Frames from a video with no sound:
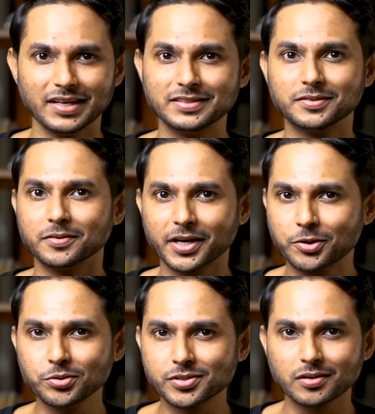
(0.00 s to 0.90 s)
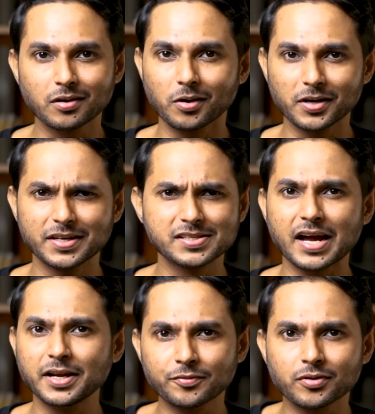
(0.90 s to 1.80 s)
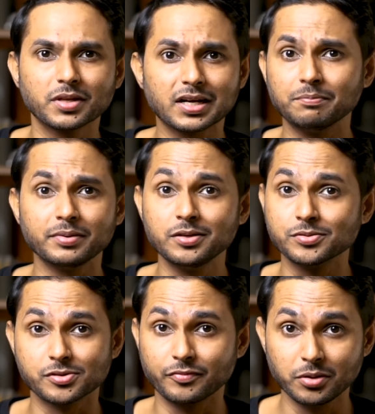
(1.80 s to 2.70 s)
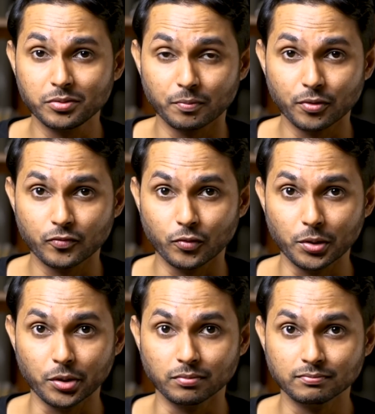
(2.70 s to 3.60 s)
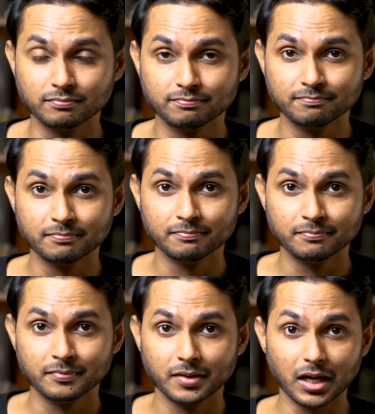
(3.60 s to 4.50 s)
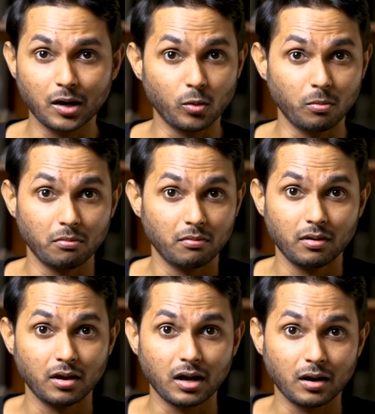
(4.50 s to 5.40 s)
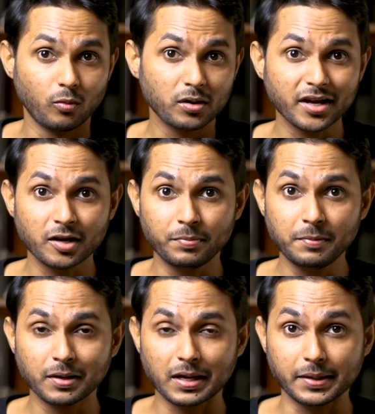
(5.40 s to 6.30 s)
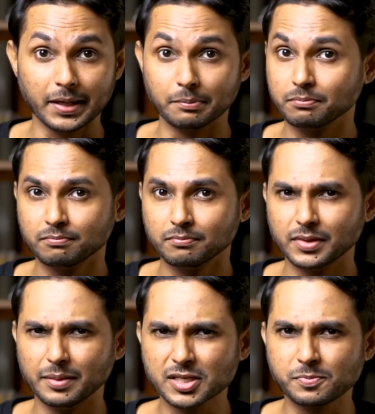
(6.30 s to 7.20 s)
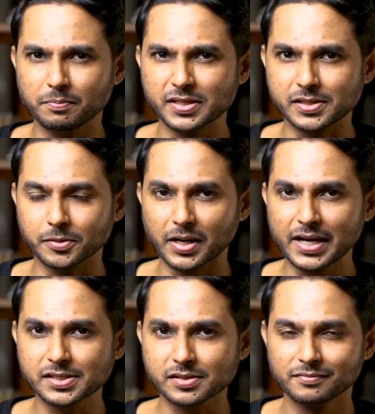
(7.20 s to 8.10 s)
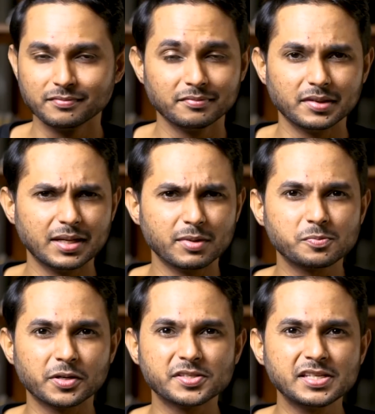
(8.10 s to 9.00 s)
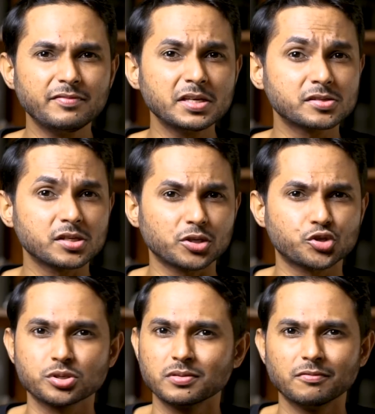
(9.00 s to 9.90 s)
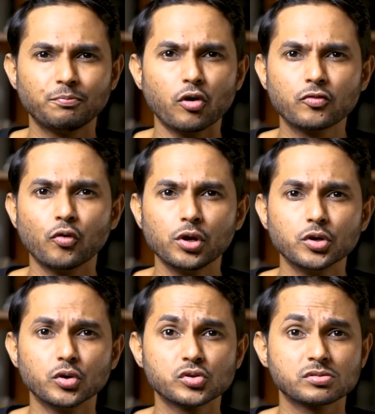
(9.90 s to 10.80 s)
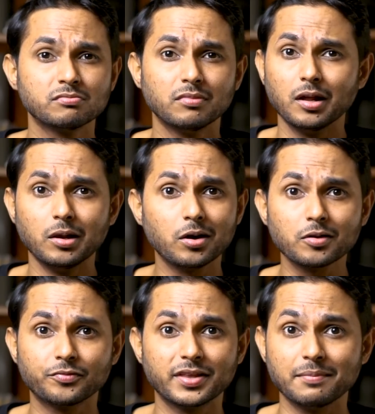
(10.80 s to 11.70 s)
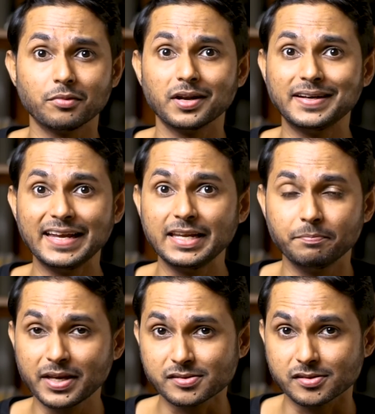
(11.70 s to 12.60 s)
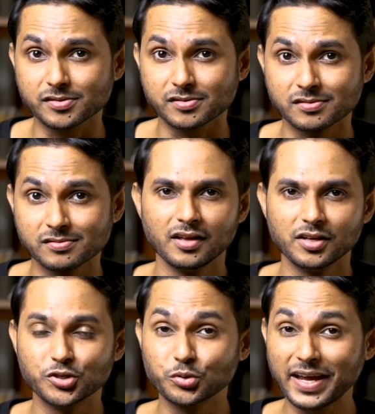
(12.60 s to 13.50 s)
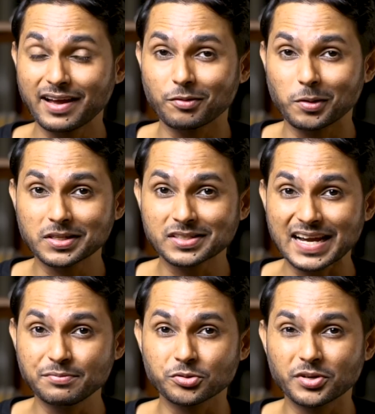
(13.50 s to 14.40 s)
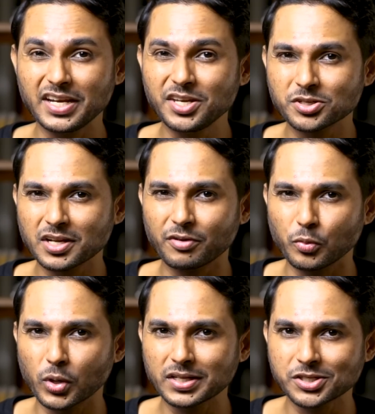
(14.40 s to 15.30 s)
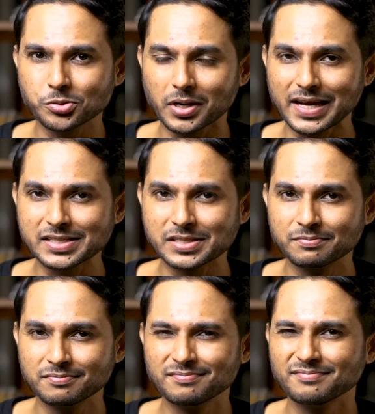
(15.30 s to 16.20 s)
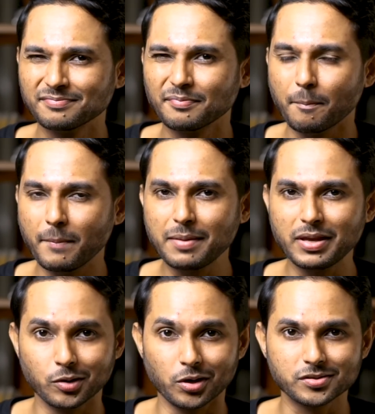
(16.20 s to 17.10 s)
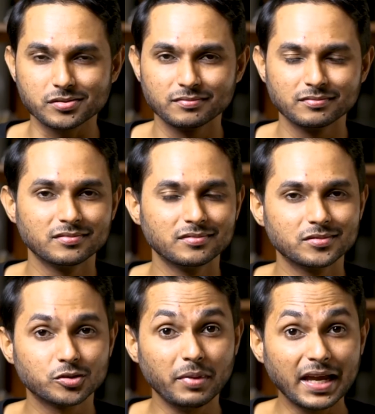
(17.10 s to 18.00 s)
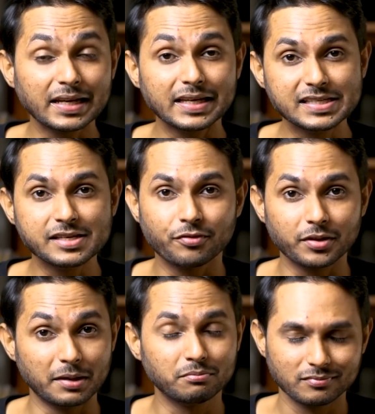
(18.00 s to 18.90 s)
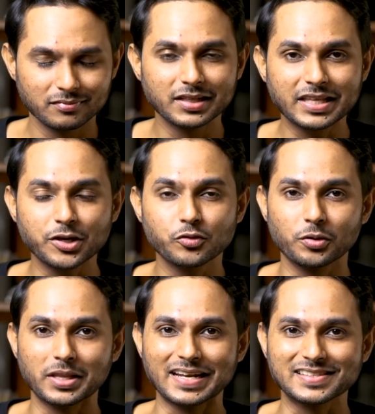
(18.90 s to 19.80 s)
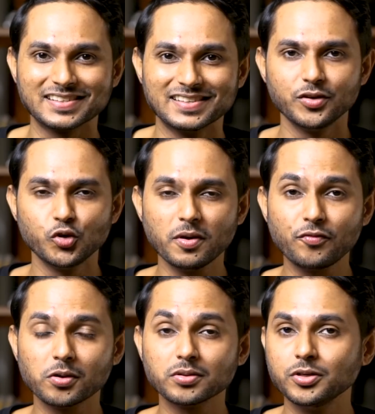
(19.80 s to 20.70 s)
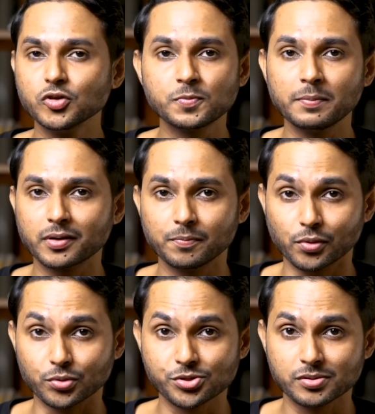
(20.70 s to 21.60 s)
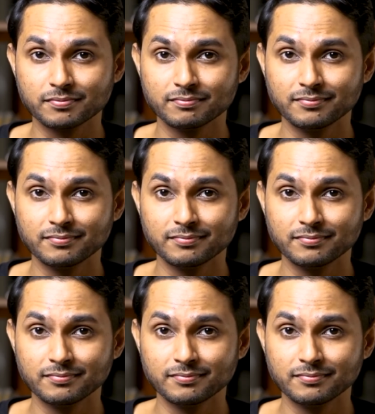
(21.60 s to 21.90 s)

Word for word: It's the recruiter or a designer from the company who's reviewing your portfolio. Now, what kind of people are they? They must be busy, right? They must be receiving such portfolios, a lot of them on a daily basis. Do they have all the time to read each and every word that you write? maybe not. So make it easy for them, they'll thank you for that. You may follow the newspaper approach.